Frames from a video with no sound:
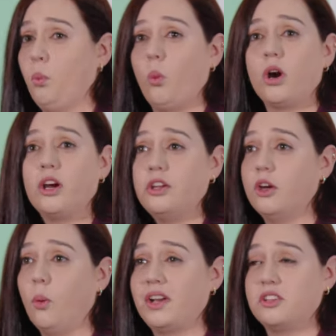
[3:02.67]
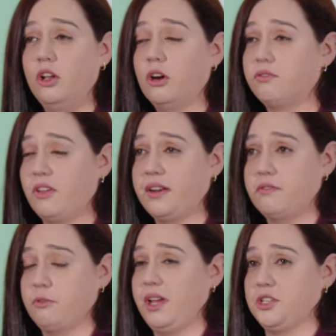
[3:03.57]
Where are you going to look for that
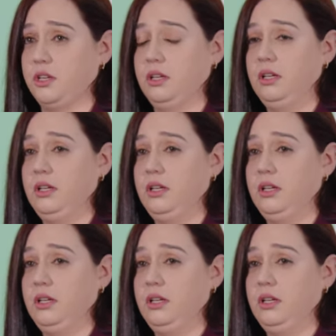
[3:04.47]
information?